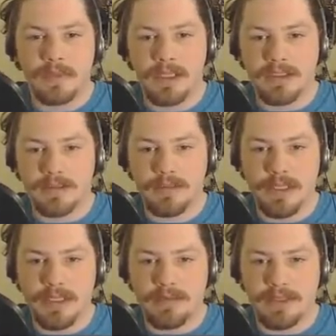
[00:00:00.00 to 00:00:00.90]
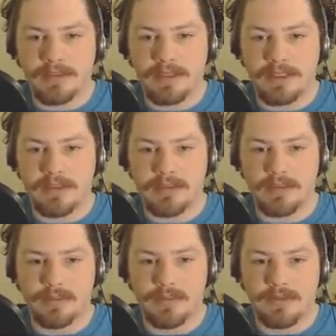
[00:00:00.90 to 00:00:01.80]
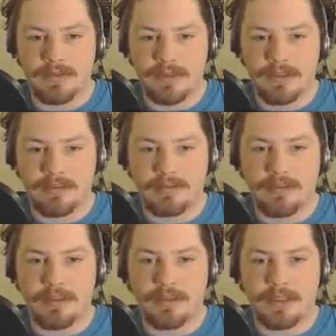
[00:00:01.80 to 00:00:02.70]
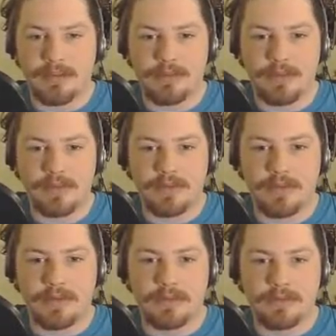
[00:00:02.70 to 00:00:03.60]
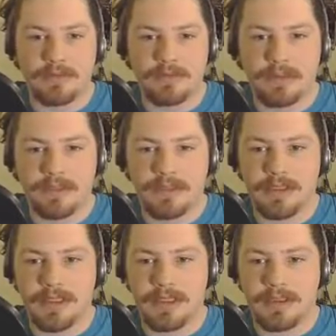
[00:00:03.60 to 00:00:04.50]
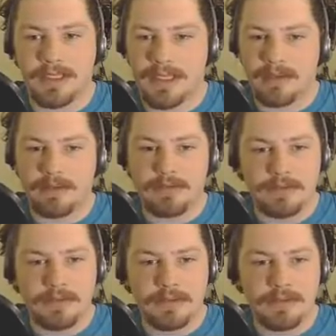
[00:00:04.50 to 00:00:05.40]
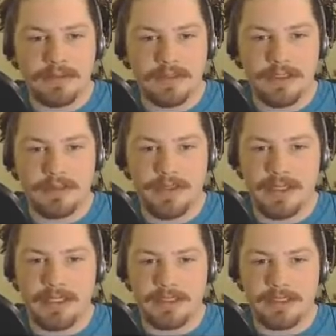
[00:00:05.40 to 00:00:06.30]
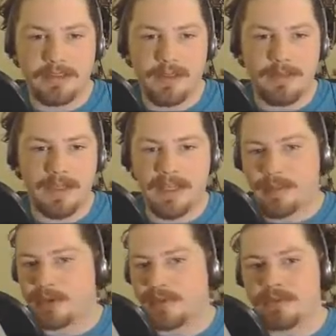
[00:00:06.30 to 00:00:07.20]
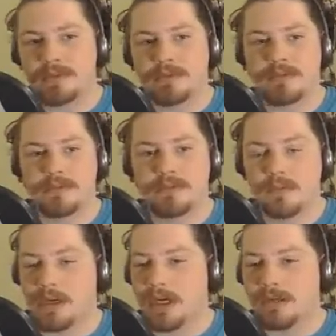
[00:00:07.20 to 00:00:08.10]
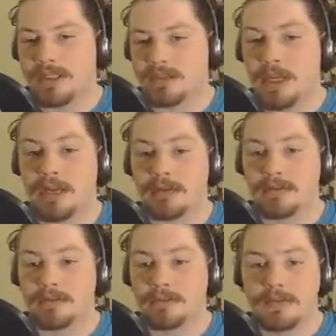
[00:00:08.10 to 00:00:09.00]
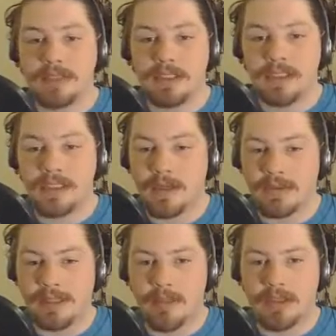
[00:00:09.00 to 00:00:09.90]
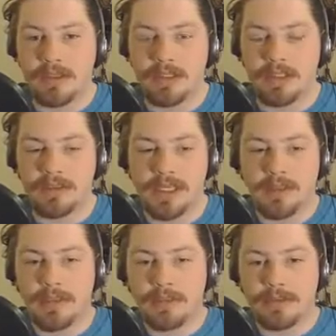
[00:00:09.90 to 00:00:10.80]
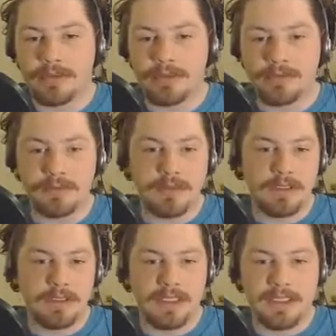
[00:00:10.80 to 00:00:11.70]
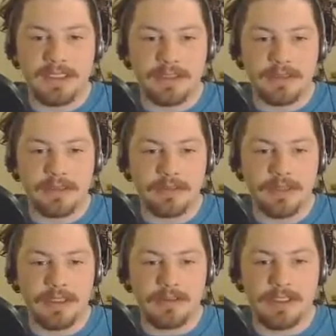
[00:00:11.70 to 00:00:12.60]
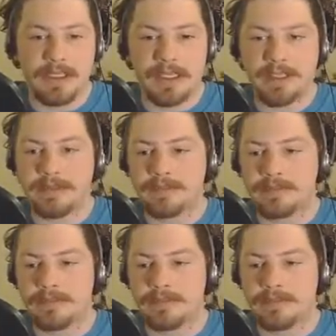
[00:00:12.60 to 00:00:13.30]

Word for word: Let's... We gotta investigate this room and see if there's any food in here for us, though. Because we're hungry now. We're like little baby hippos. Who are hungry as well. You know, them hungry, hungry hippos that they do every day.